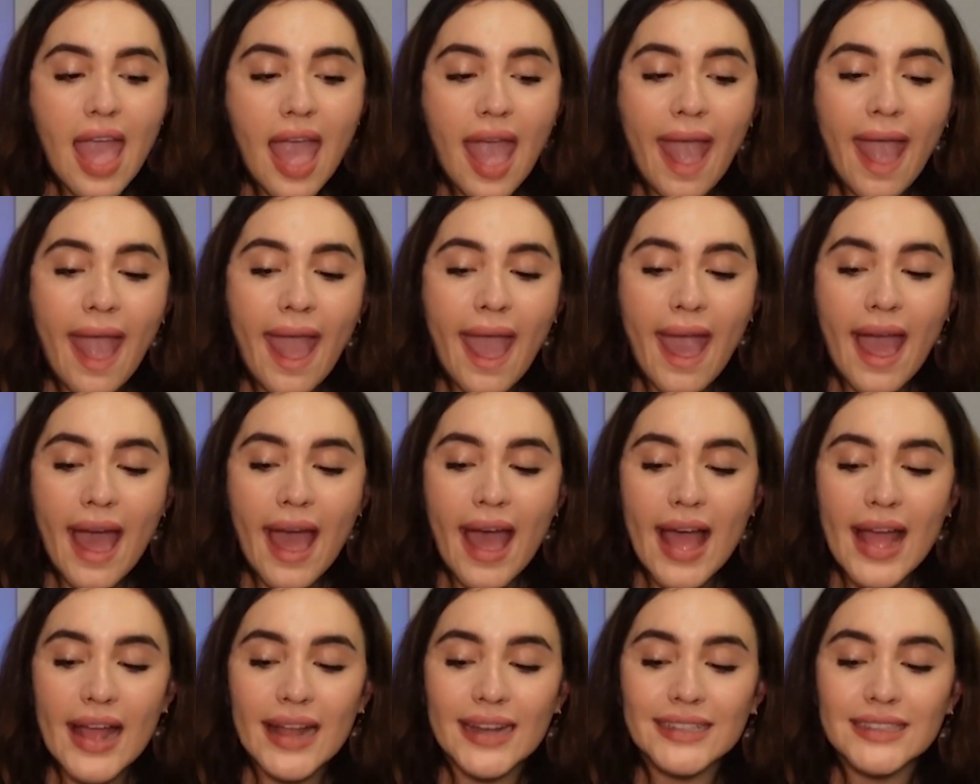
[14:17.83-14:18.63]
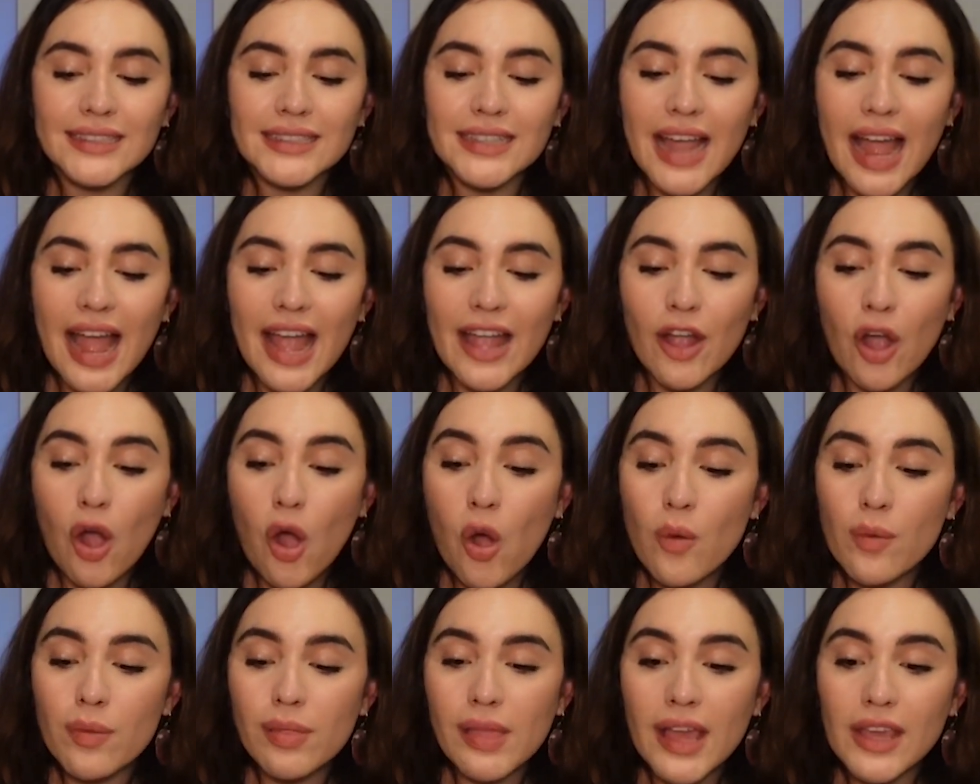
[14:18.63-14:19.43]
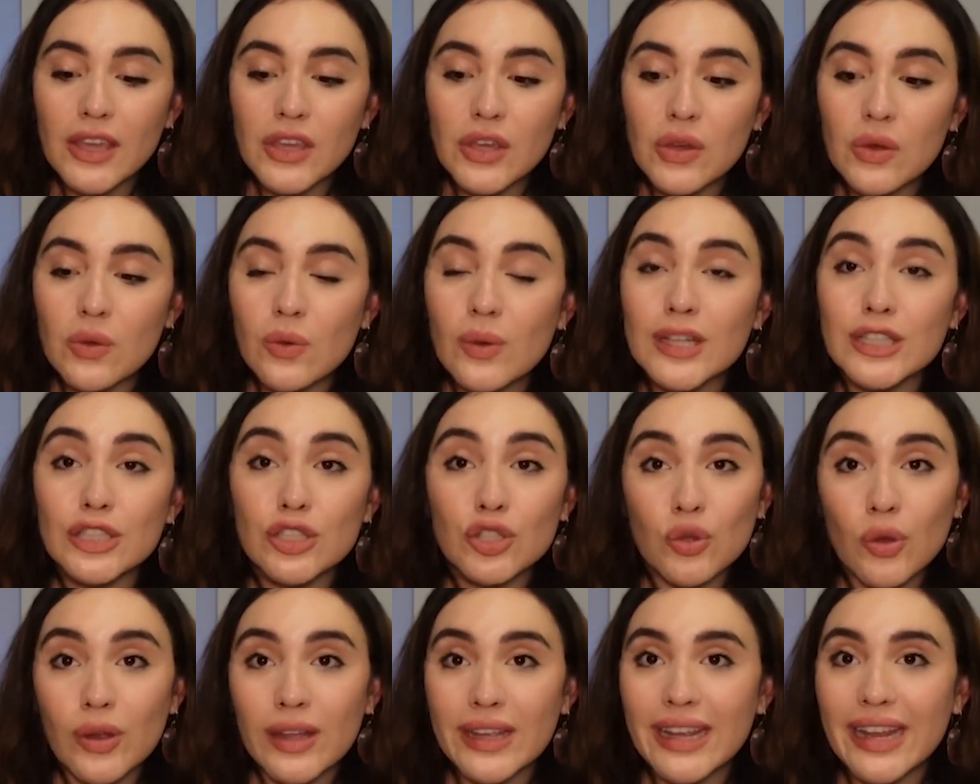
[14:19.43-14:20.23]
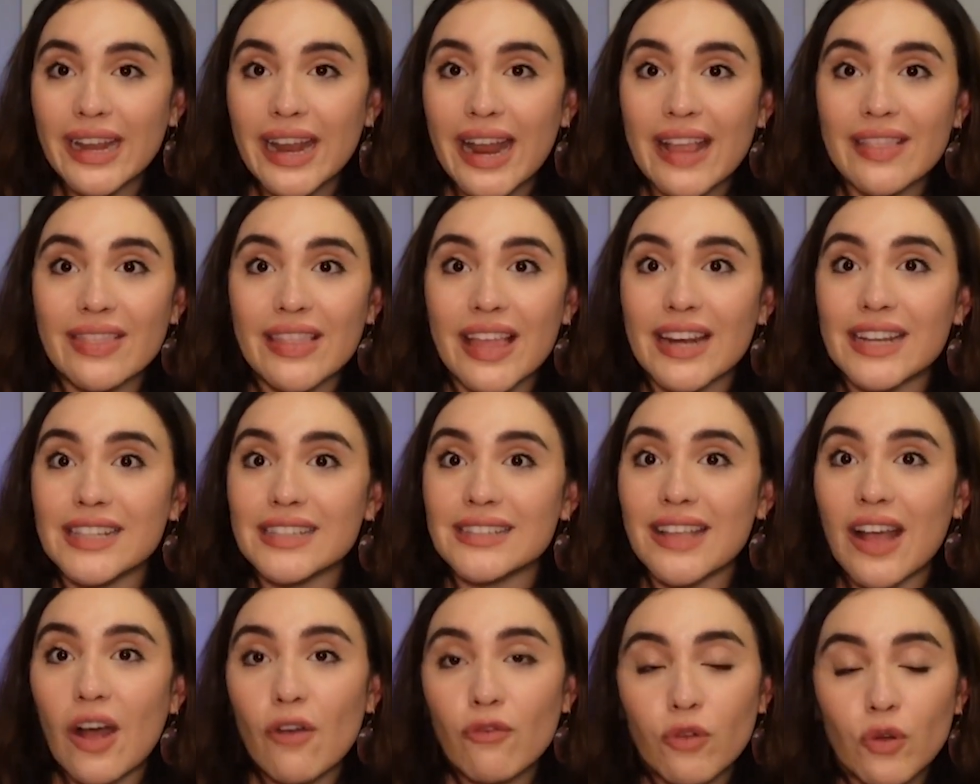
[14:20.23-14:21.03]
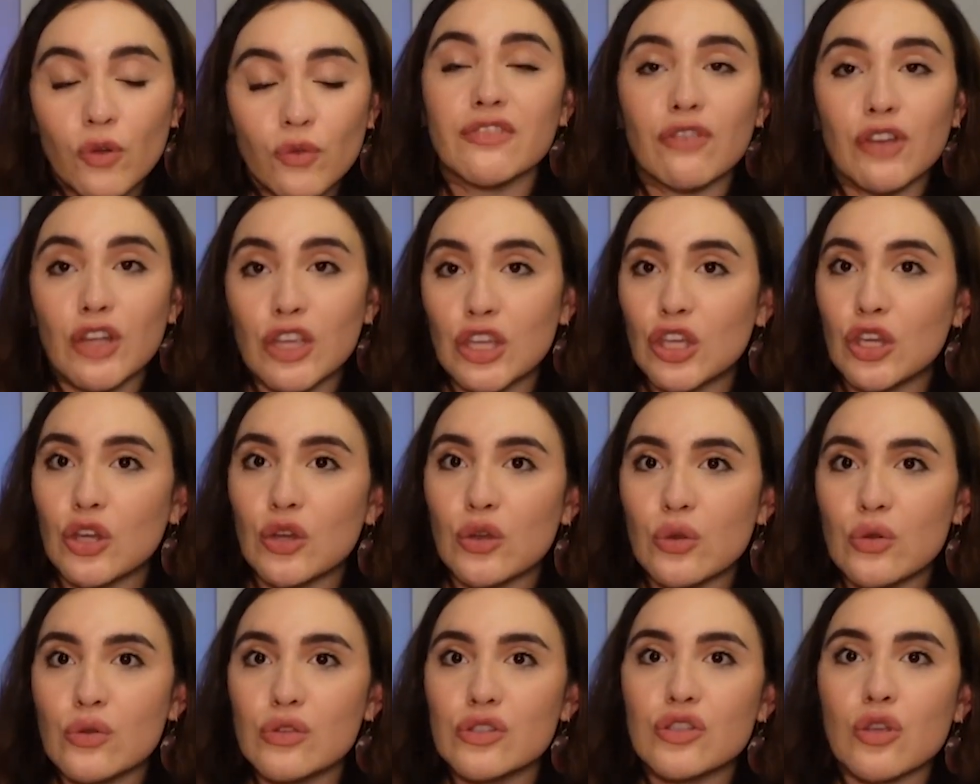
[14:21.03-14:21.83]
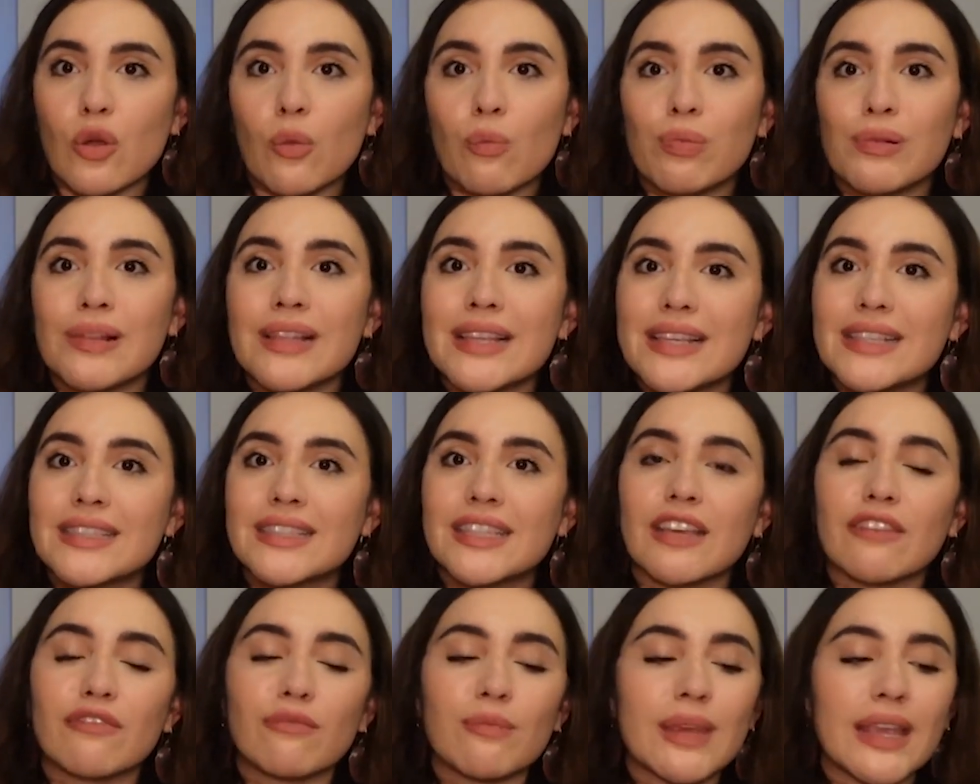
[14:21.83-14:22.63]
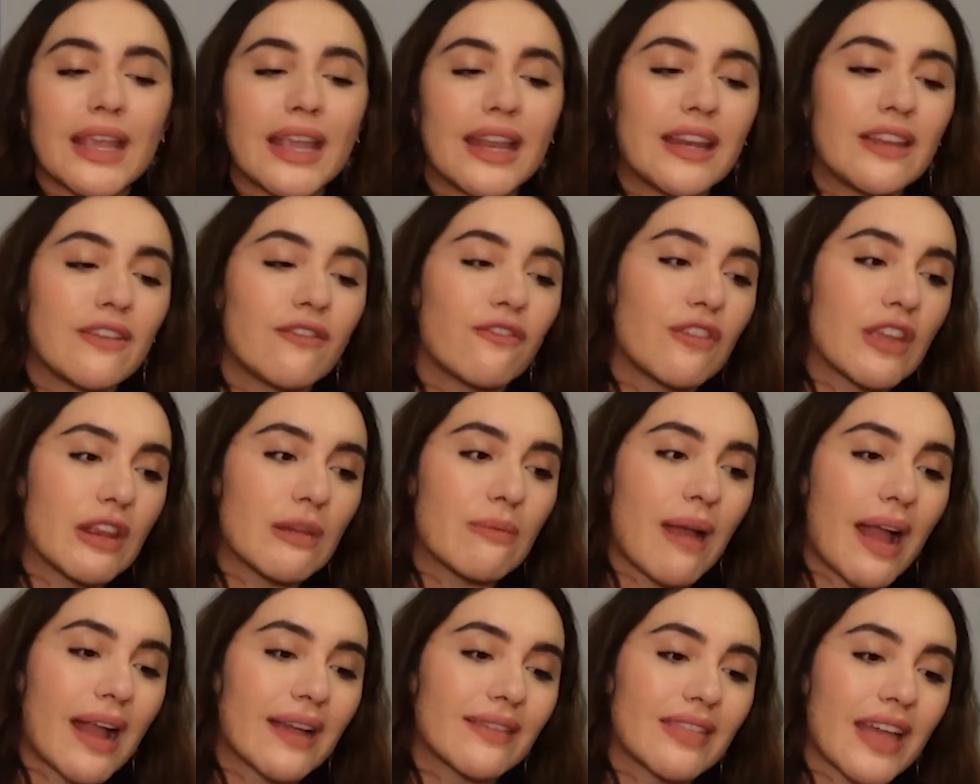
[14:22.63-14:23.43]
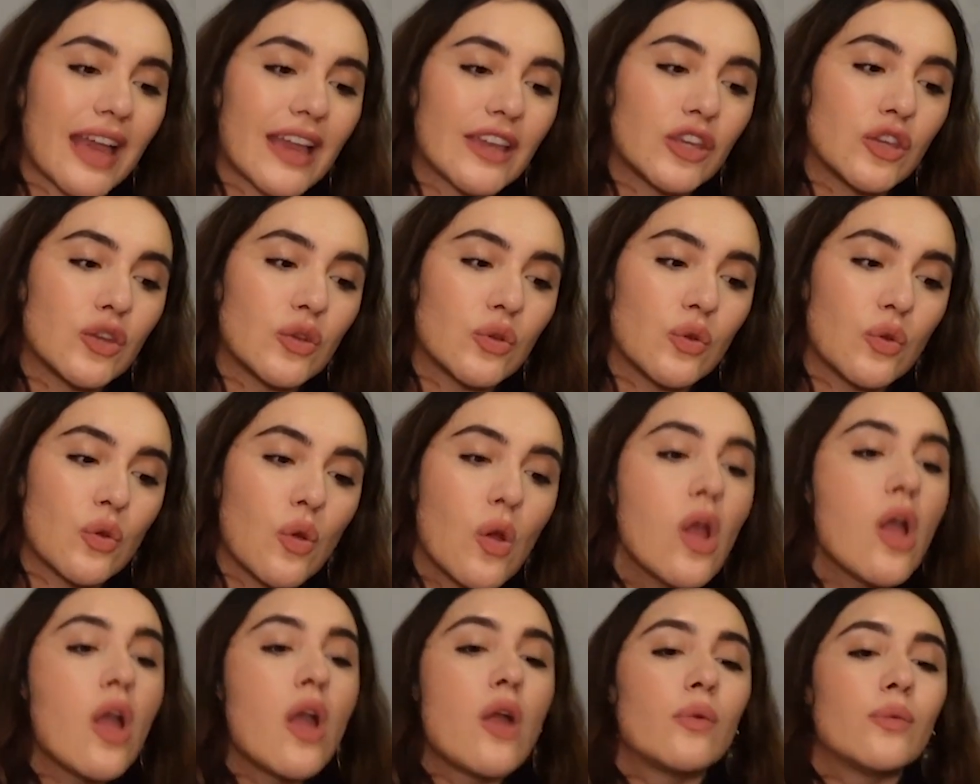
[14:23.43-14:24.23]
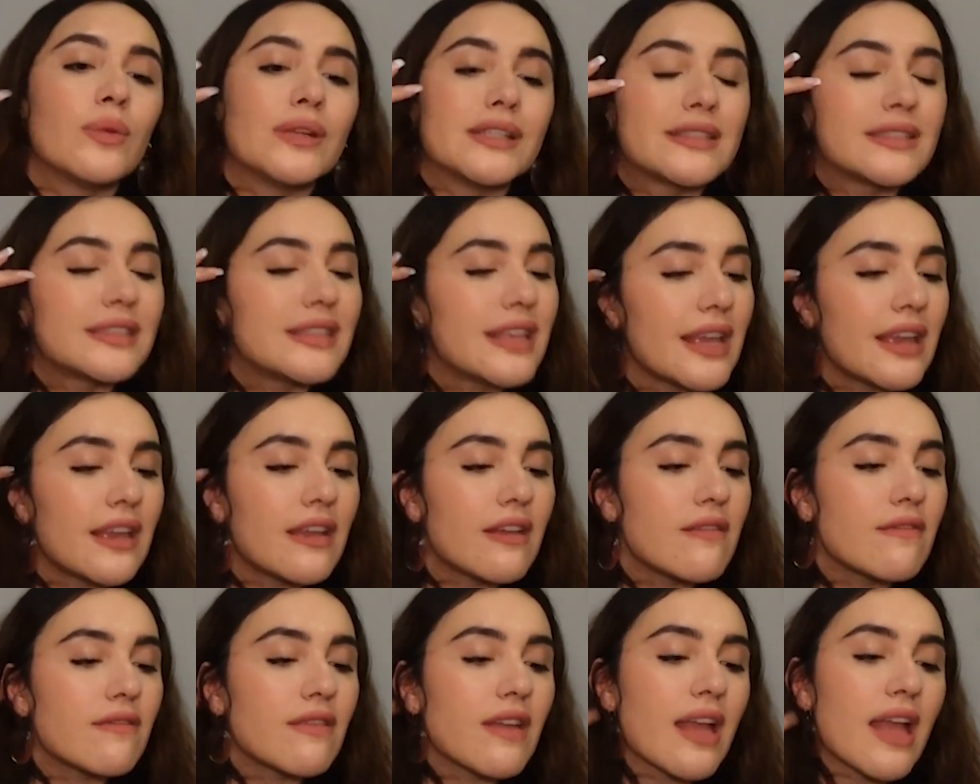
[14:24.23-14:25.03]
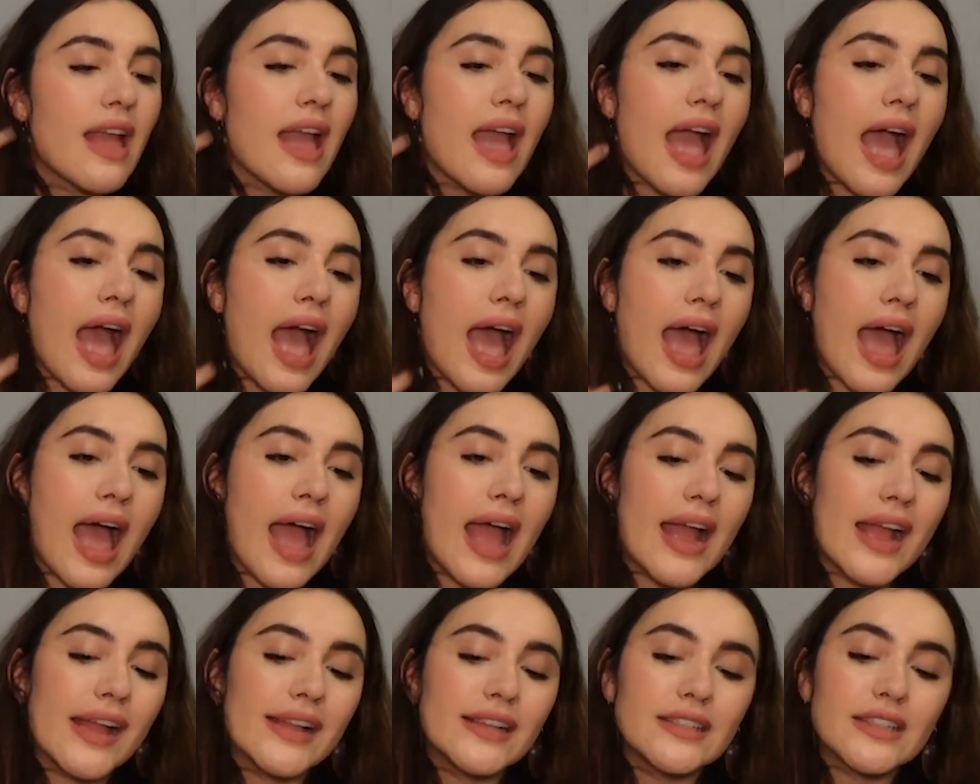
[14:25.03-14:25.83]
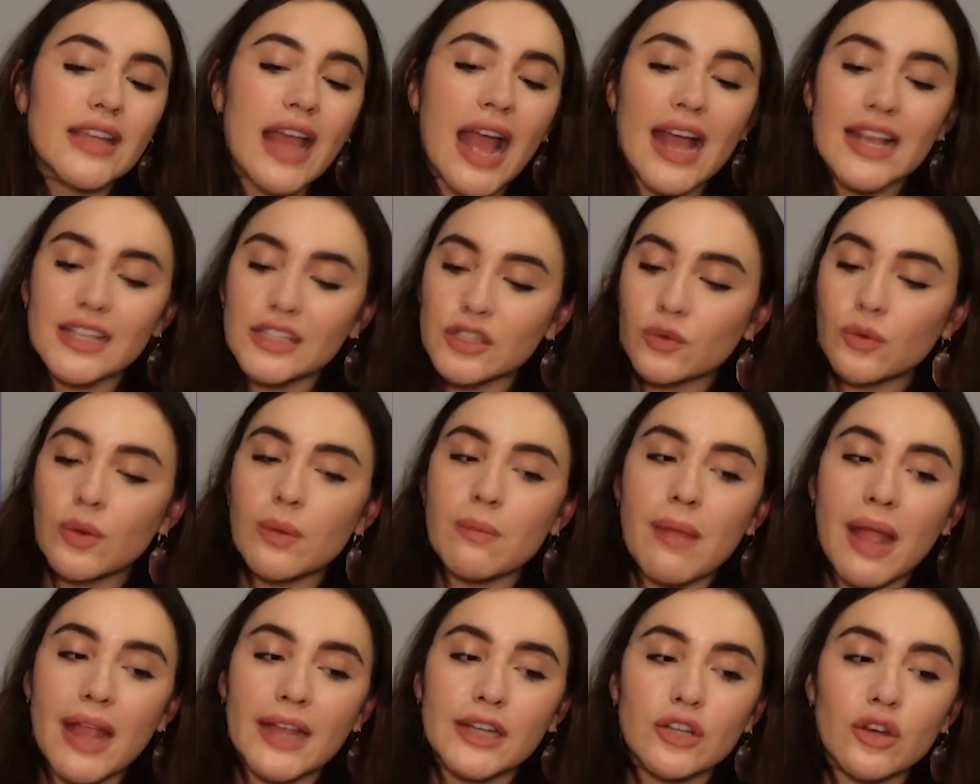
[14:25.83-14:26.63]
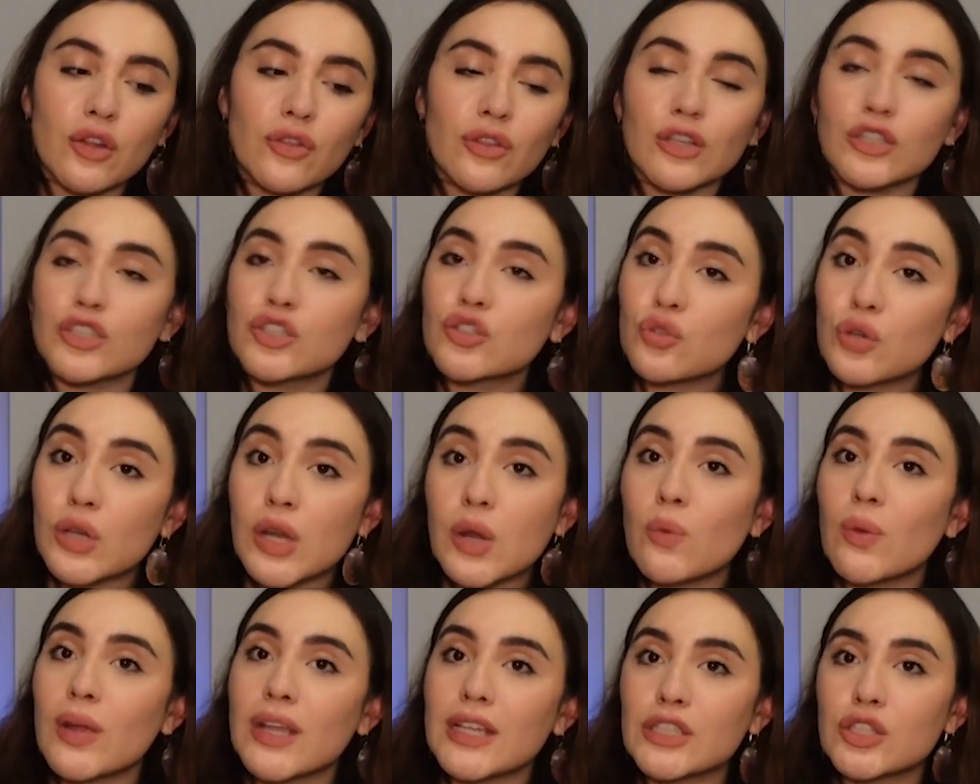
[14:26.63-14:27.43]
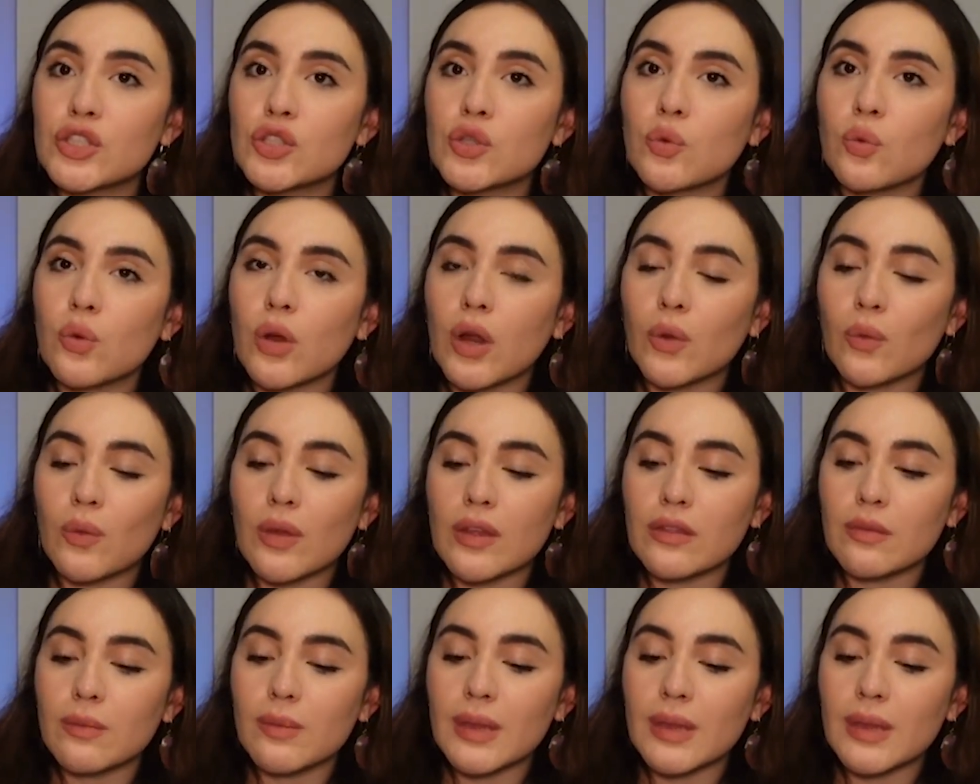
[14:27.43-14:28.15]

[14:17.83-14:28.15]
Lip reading: And I hope that you enjoy it and that it's helpful for you. So please give me any feedback that you receive. And as a reminder, there's 3 ways to work with